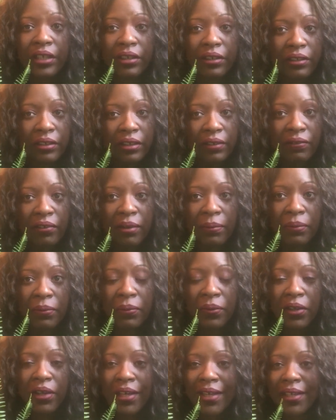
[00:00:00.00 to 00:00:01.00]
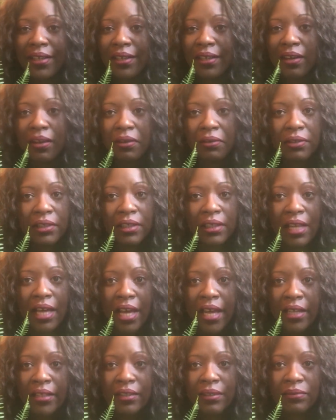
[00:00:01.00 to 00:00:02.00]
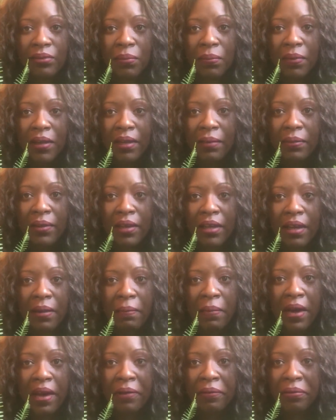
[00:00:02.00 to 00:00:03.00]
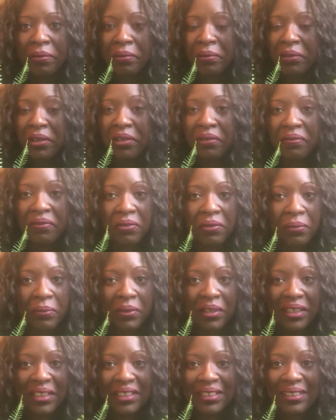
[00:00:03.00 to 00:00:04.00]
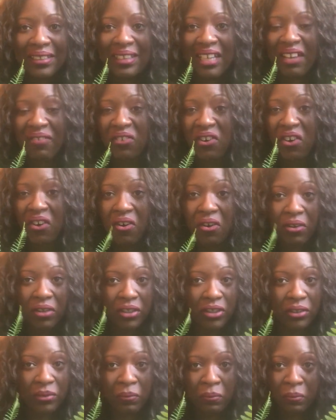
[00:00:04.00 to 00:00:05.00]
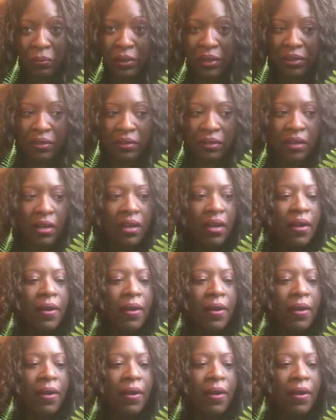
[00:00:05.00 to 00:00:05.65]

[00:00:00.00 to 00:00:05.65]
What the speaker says: early February, and it only lasts for maybe about 3 to 4 weeks of a harsh winter.